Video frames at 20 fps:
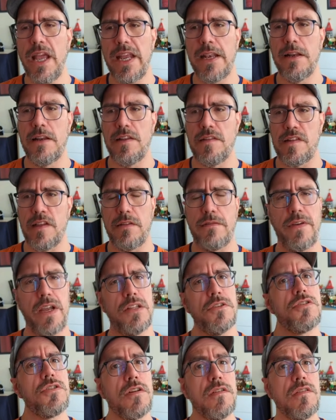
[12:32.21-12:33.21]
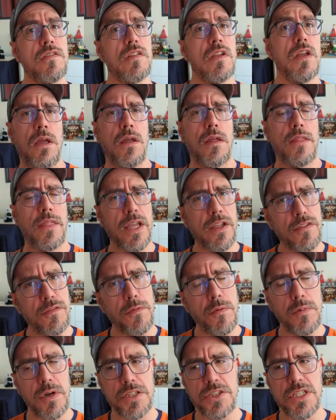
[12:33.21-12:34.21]
endless adventures. Thanks
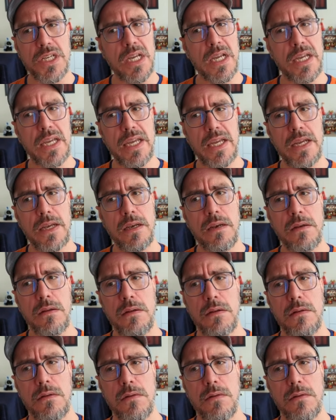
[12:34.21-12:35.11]
for watching again.